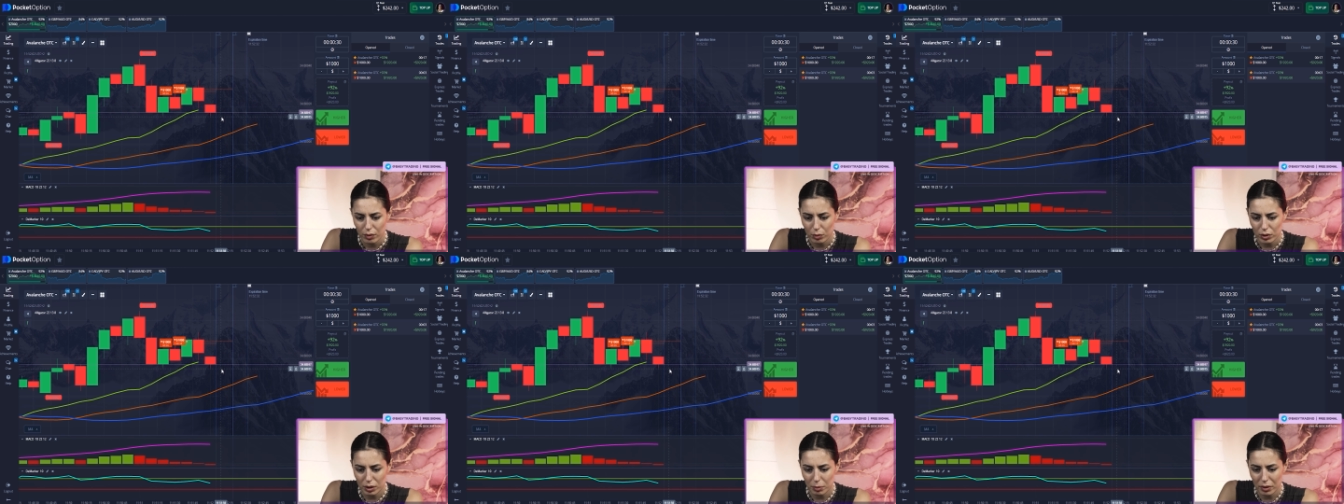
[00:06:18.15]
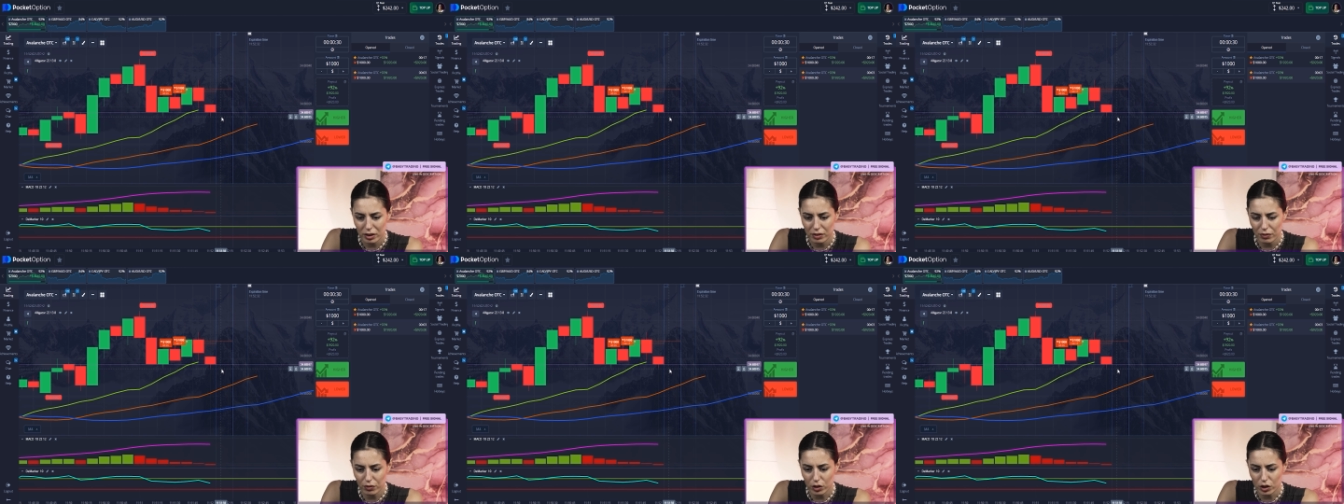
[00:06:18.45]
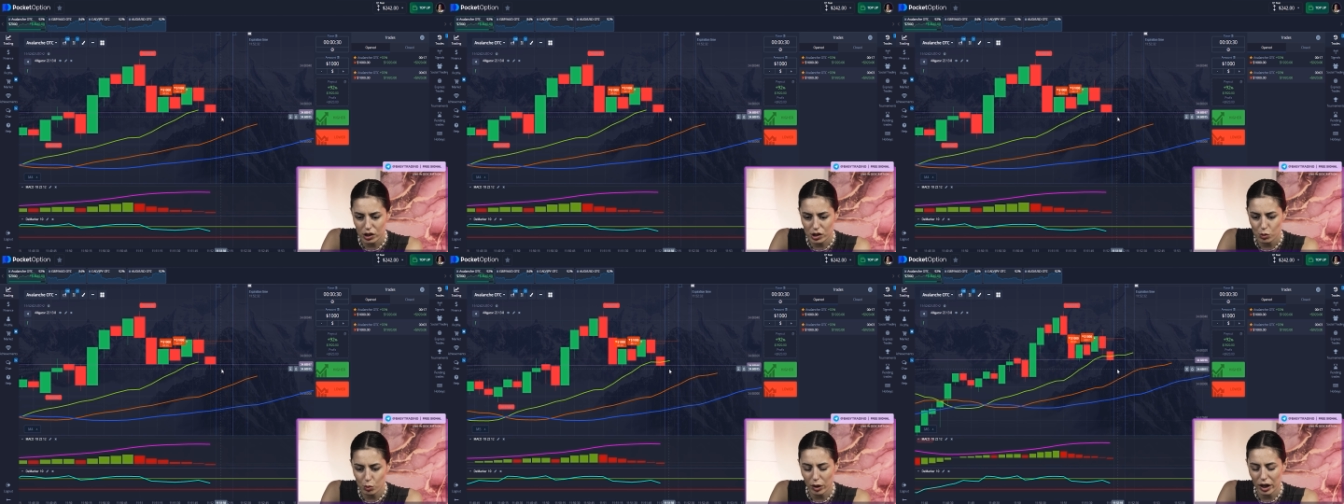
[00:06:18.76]
What about the
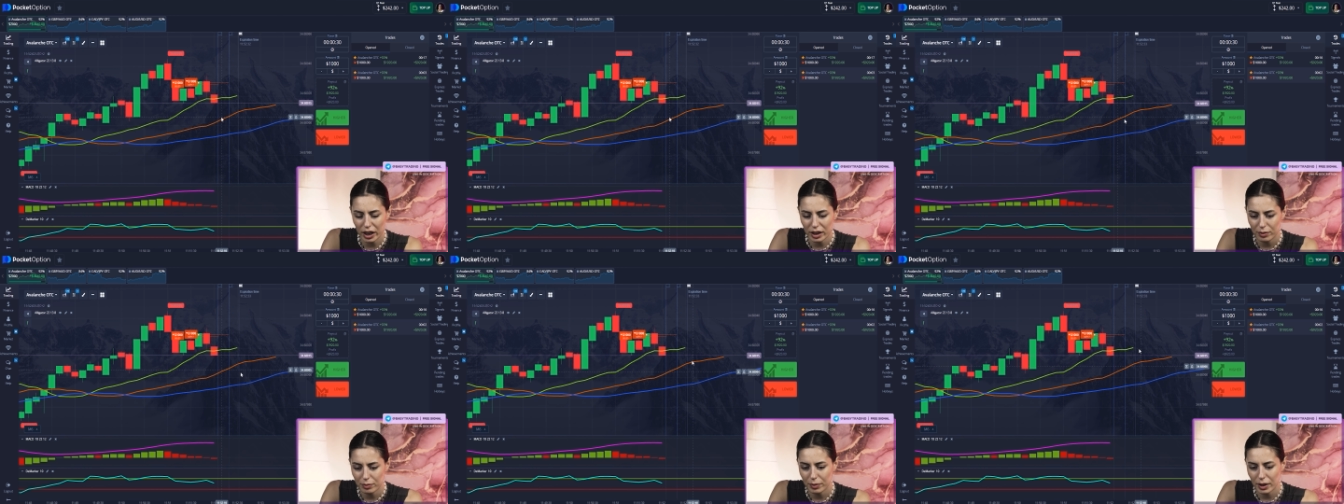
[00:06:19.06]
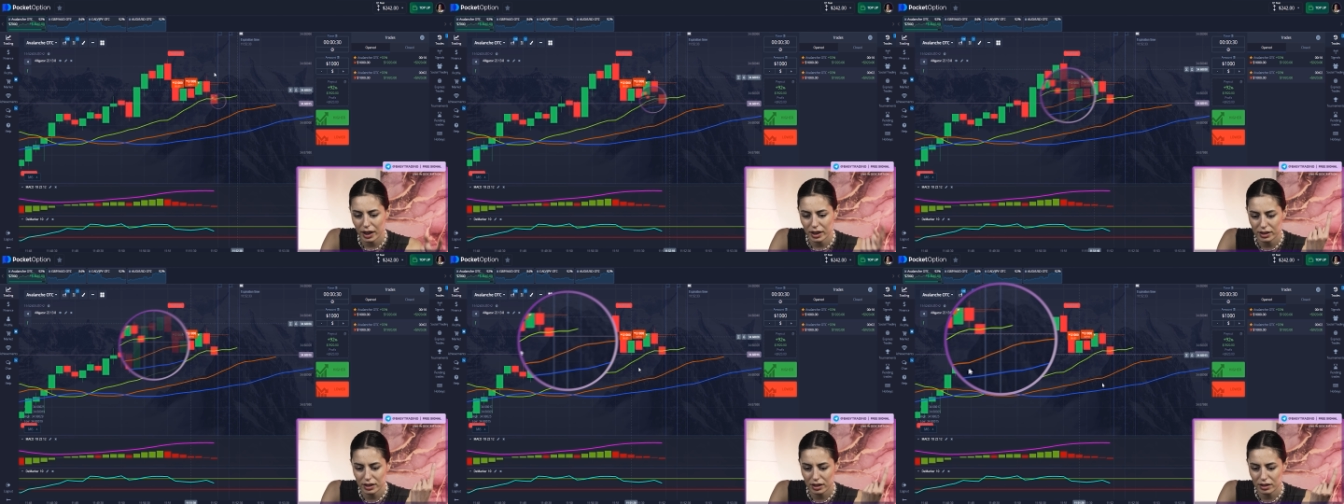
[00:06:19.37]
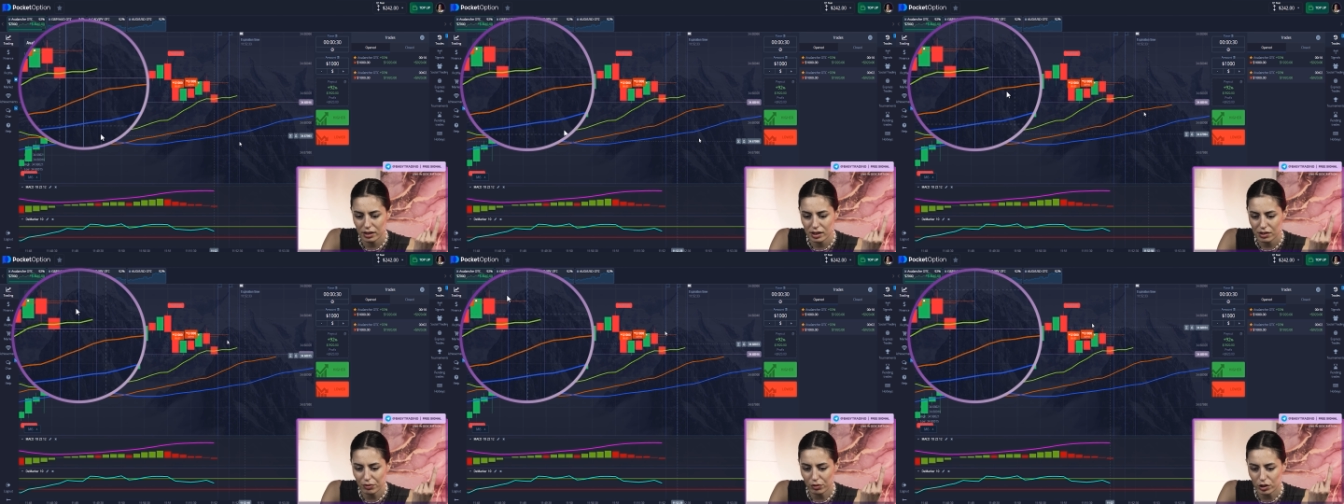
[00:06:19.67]
first one? I
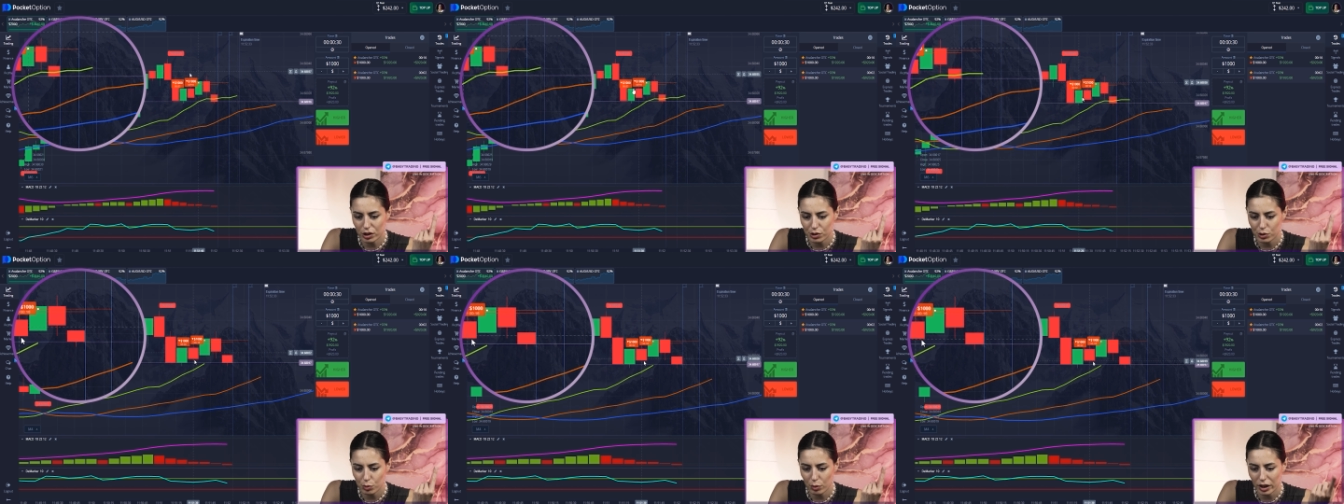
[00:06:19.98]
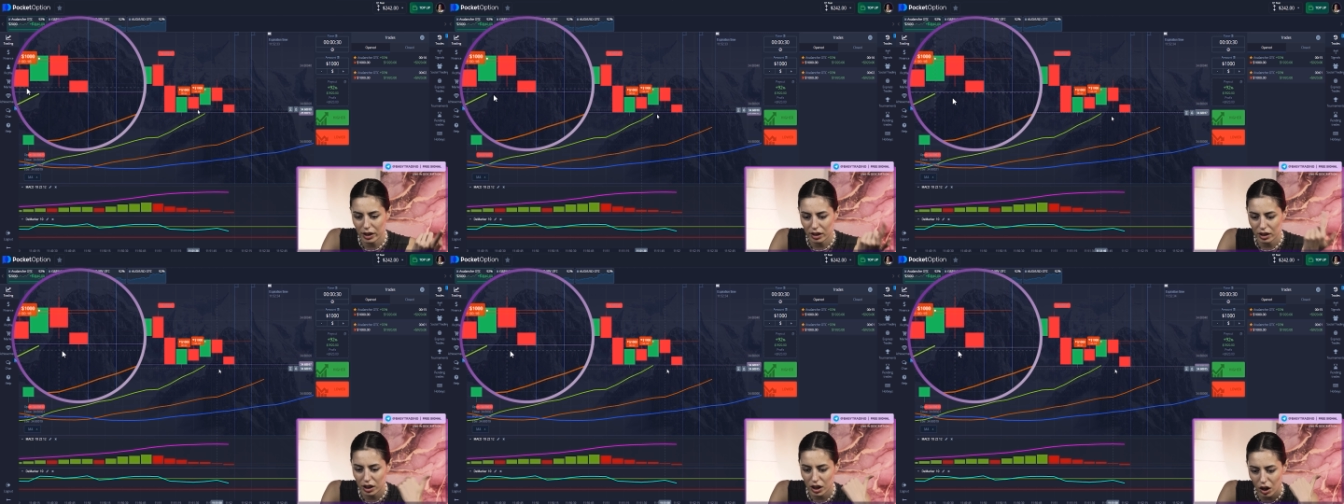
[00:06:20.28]
need this first one.